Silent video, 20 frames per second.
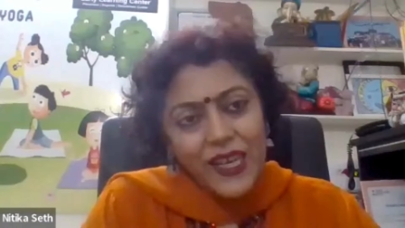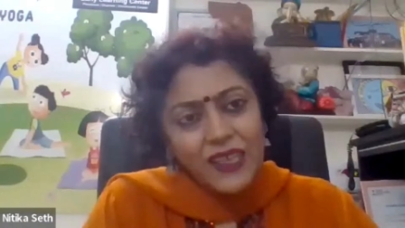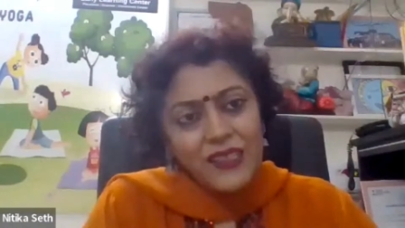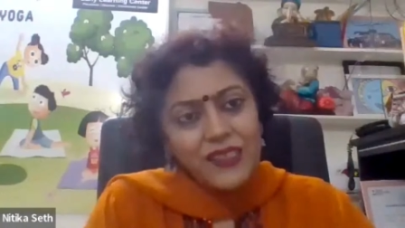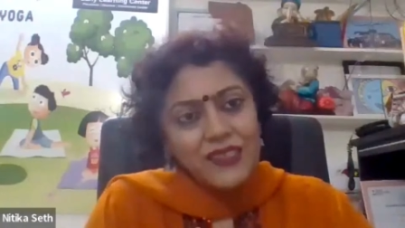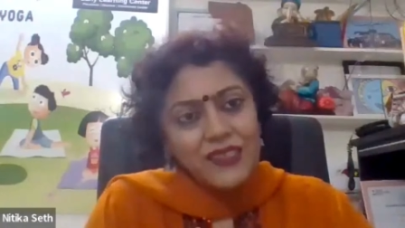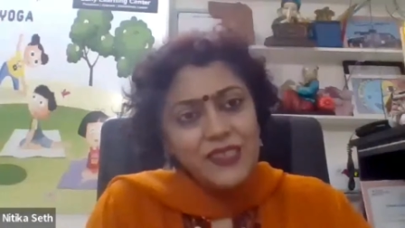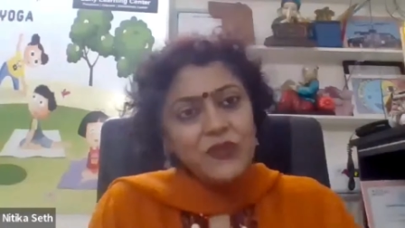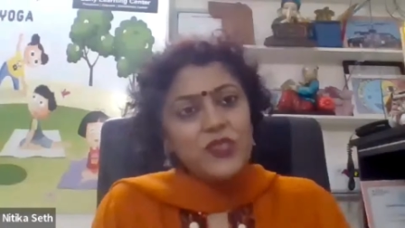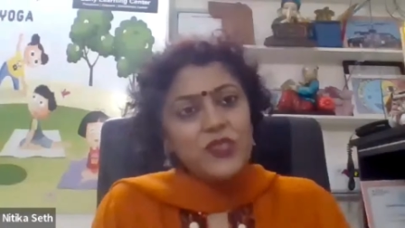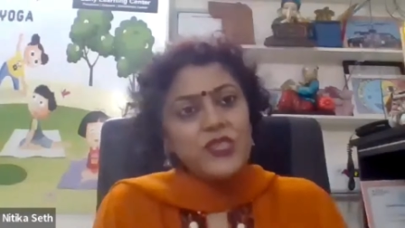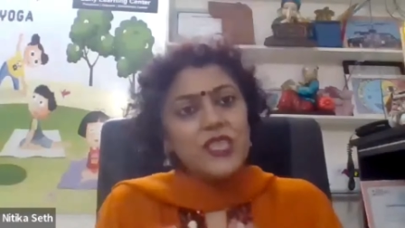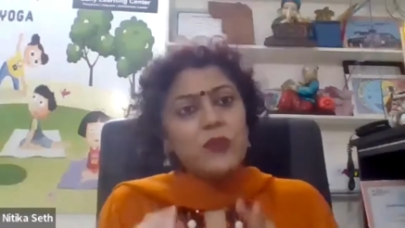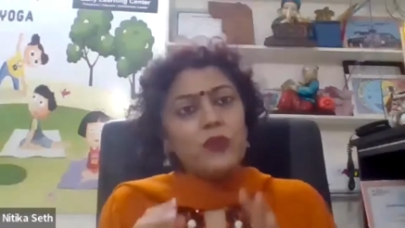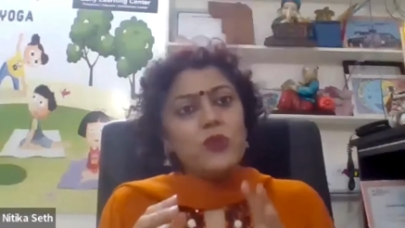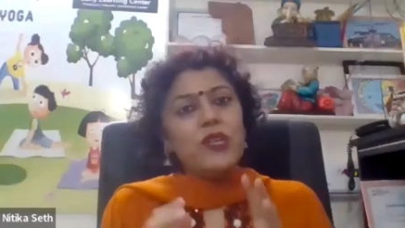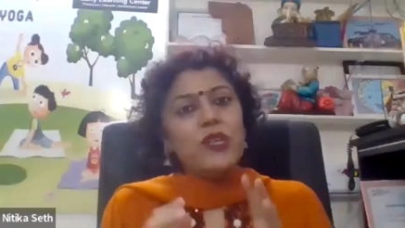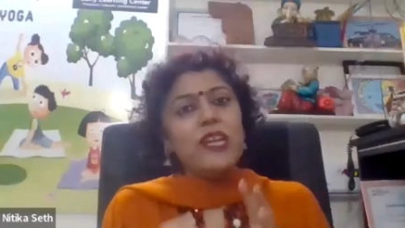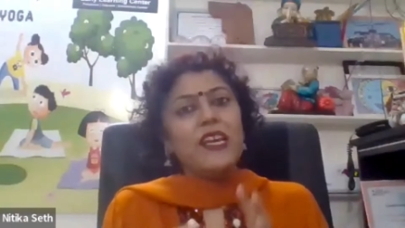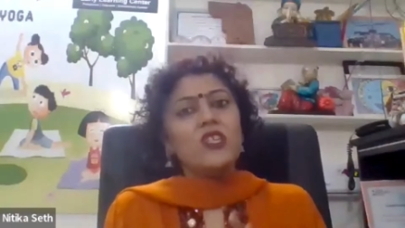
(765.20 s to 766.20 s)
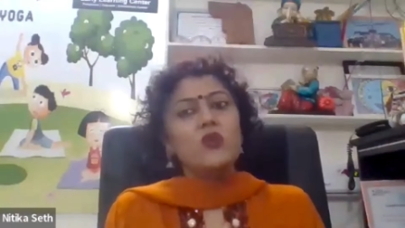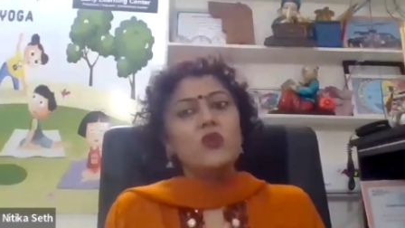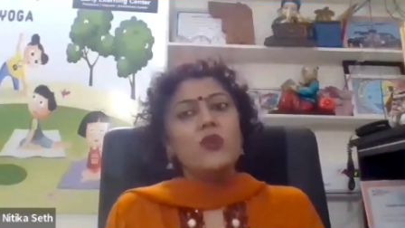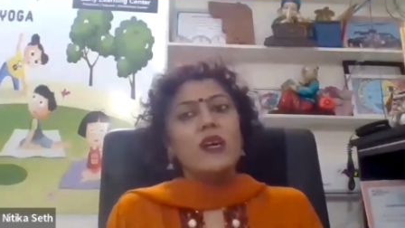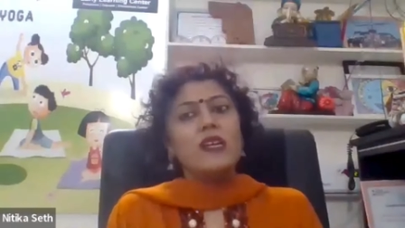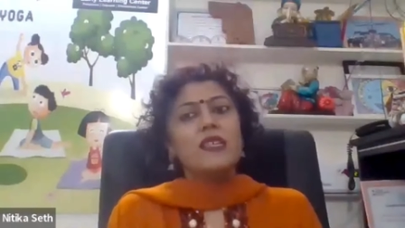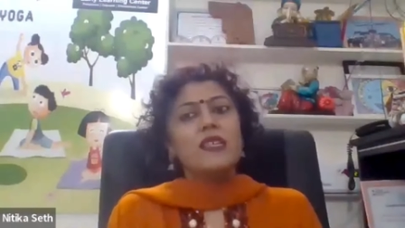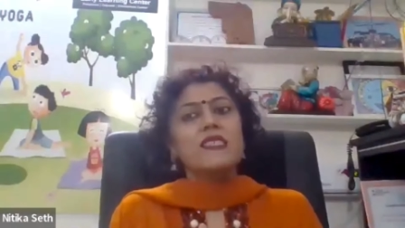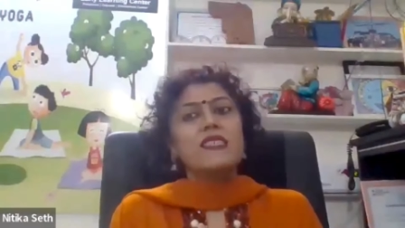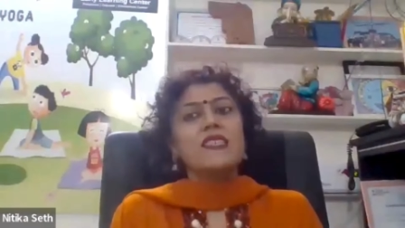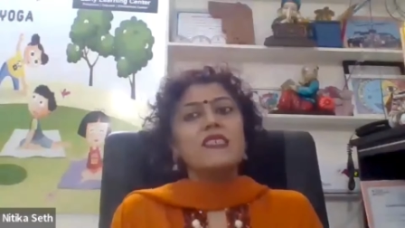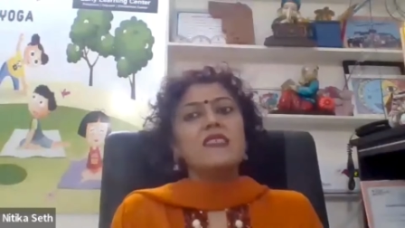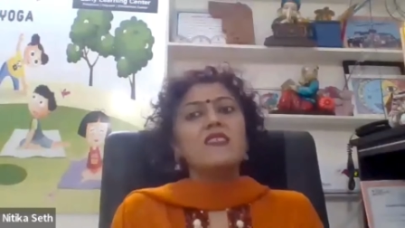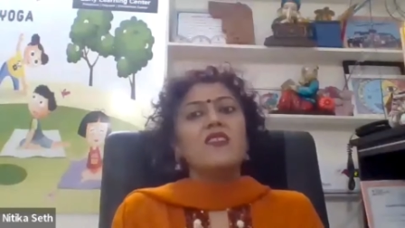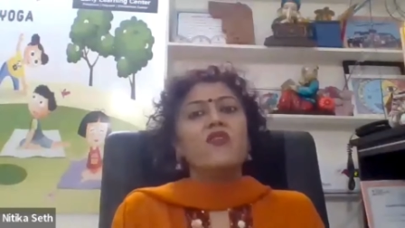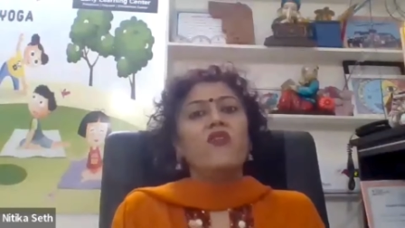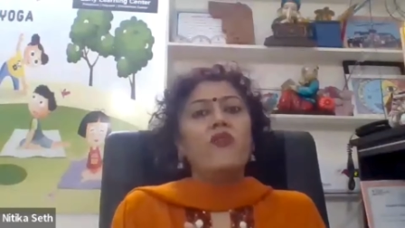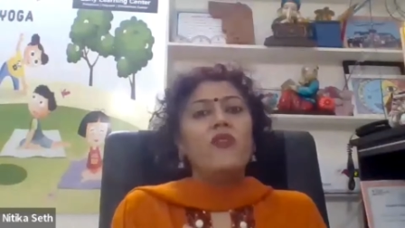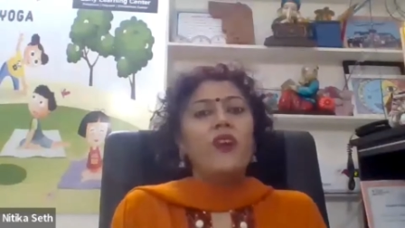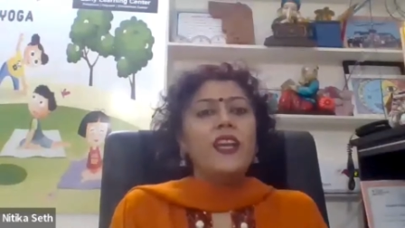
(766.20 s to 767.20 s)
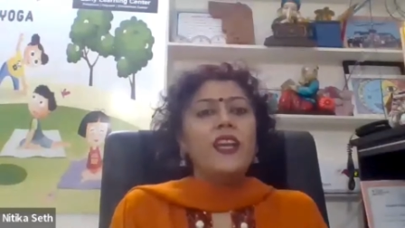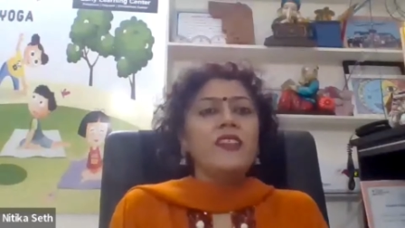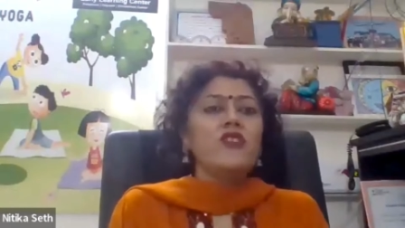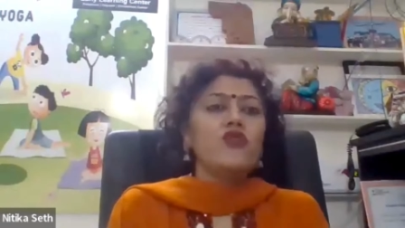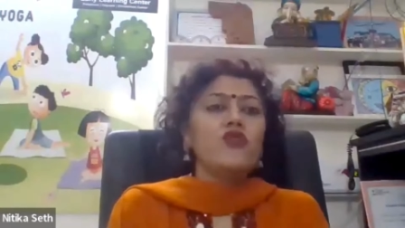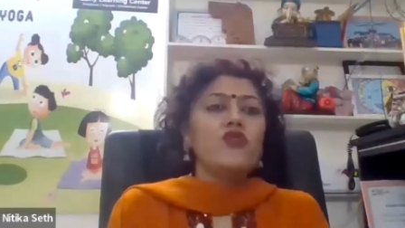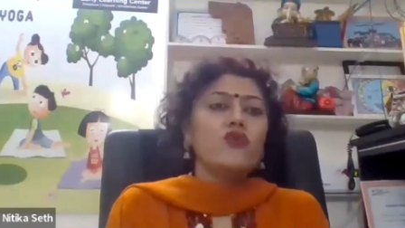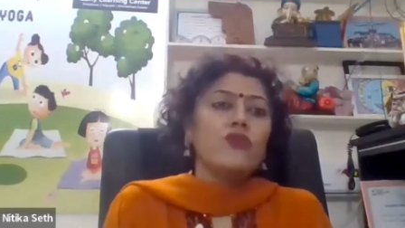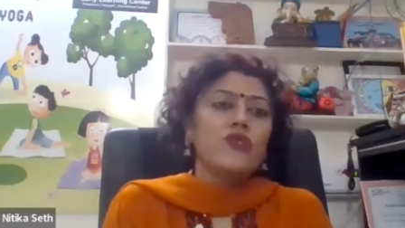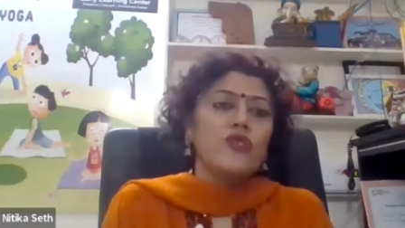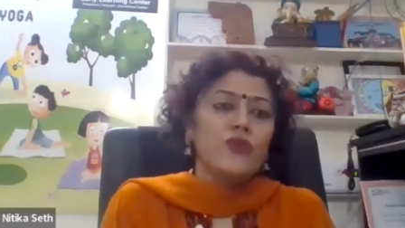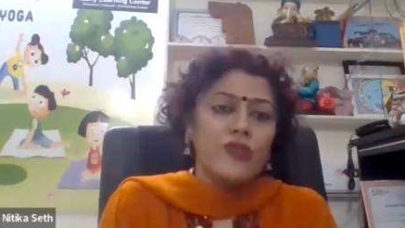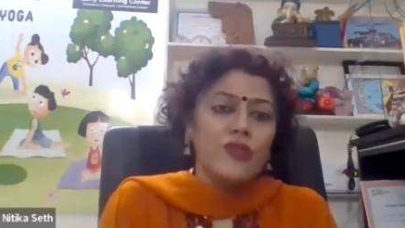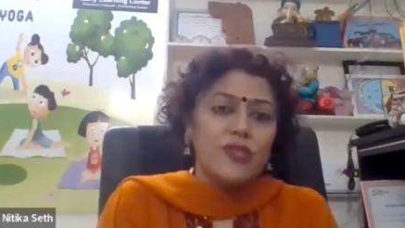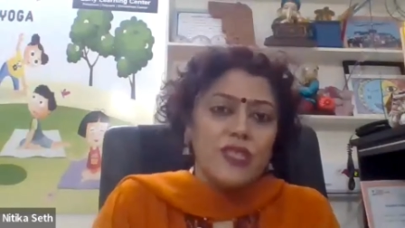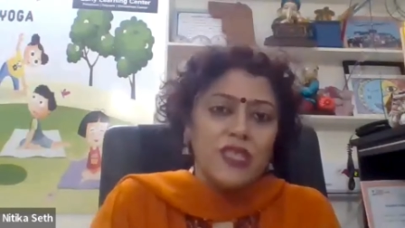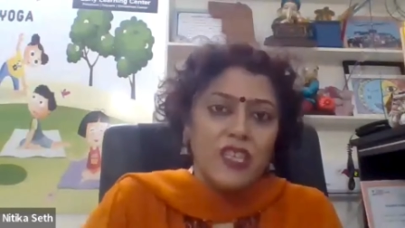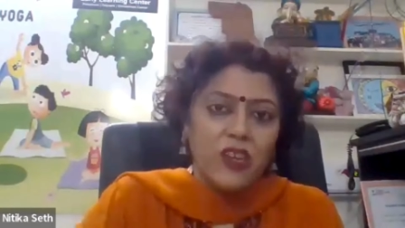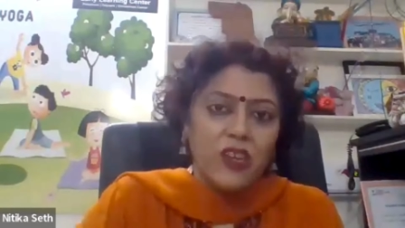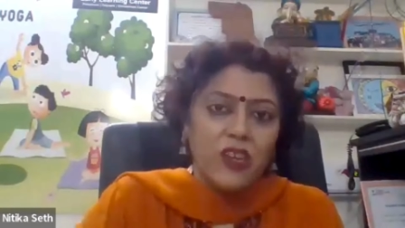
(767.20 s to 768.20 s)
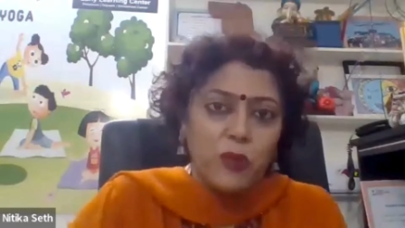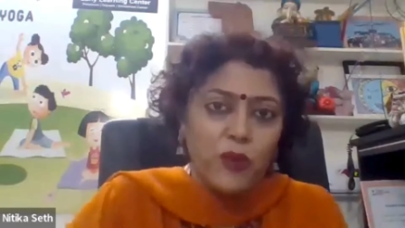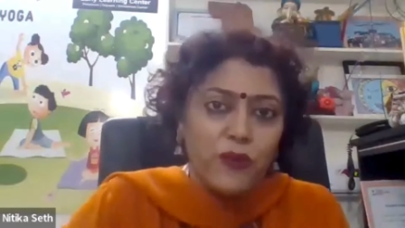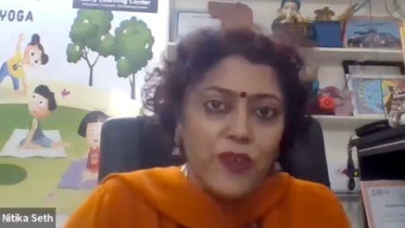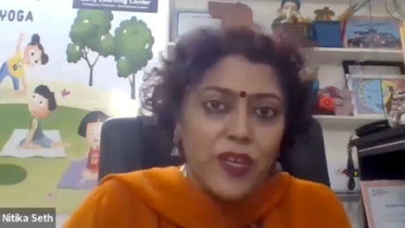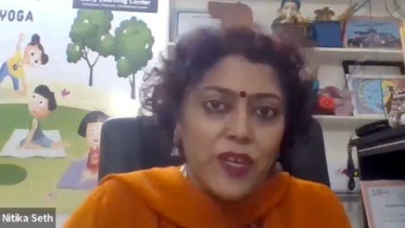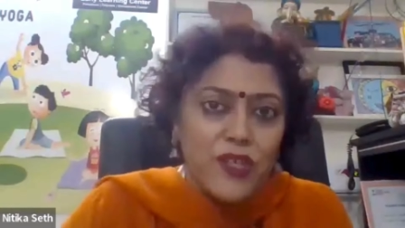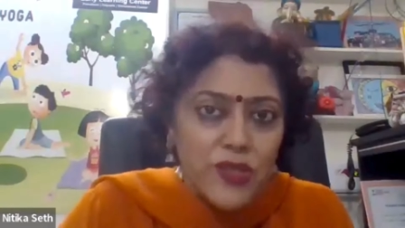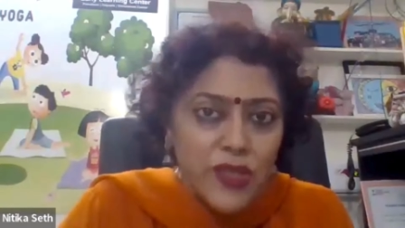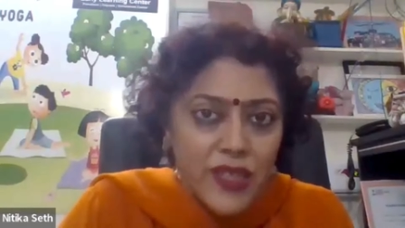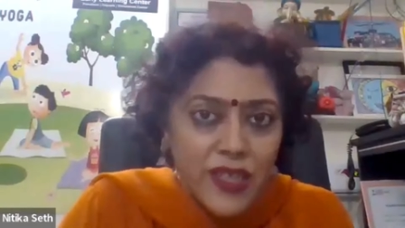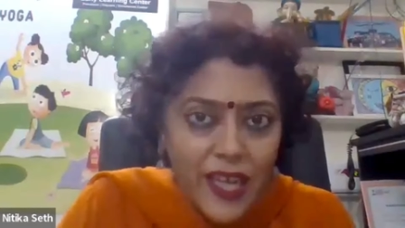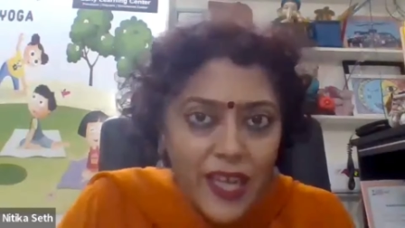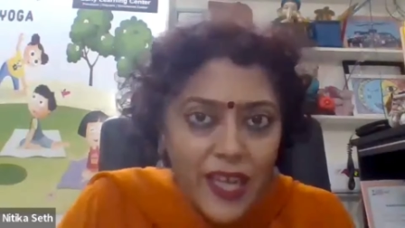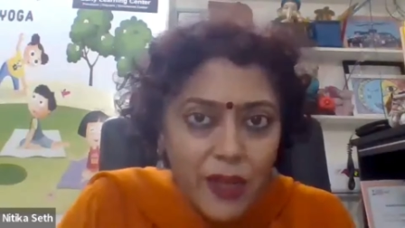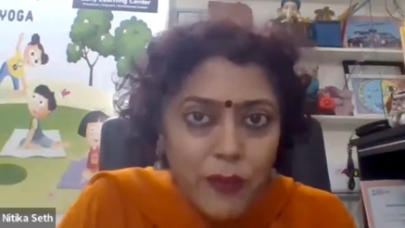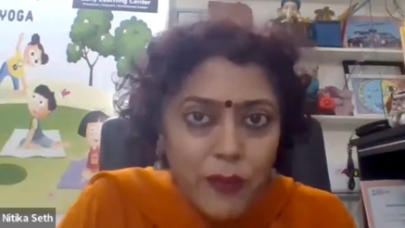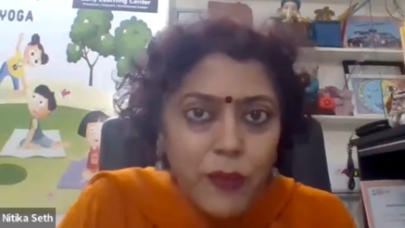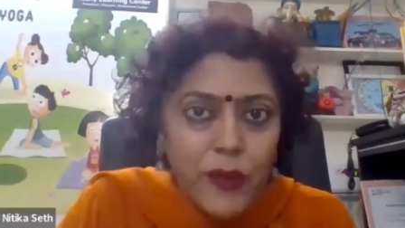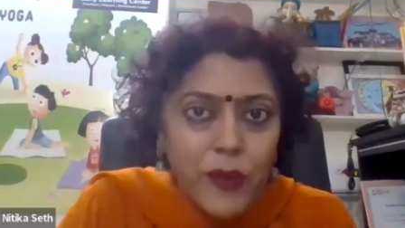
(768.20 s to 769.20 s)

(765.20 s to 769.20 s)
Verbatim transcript: Another thing which I would like to ask is when should you seek professional help?